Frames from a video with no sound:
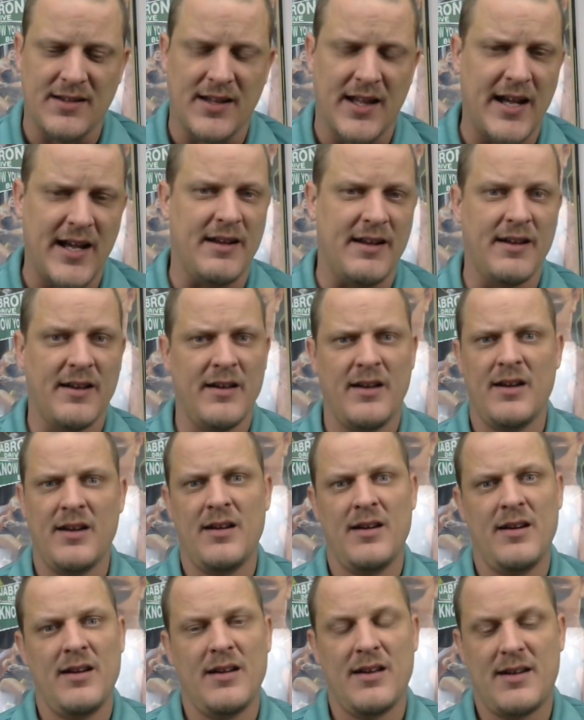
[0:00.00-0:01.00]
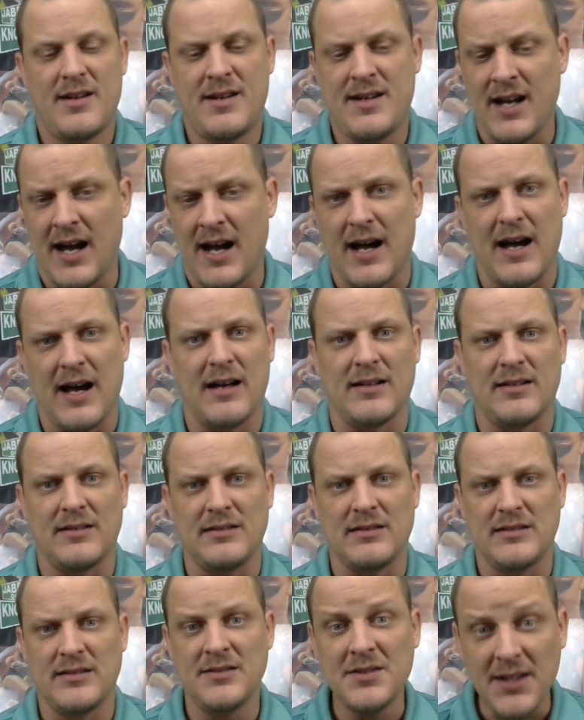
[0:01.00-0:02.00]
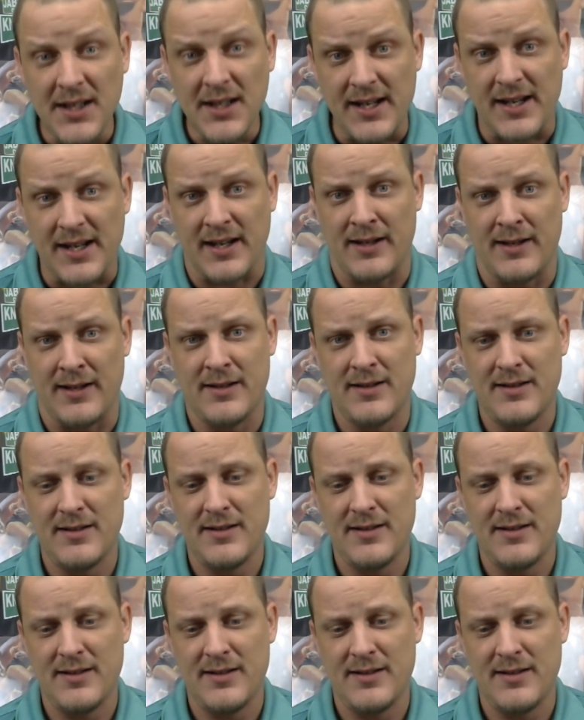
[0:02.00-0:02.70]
Like, golly.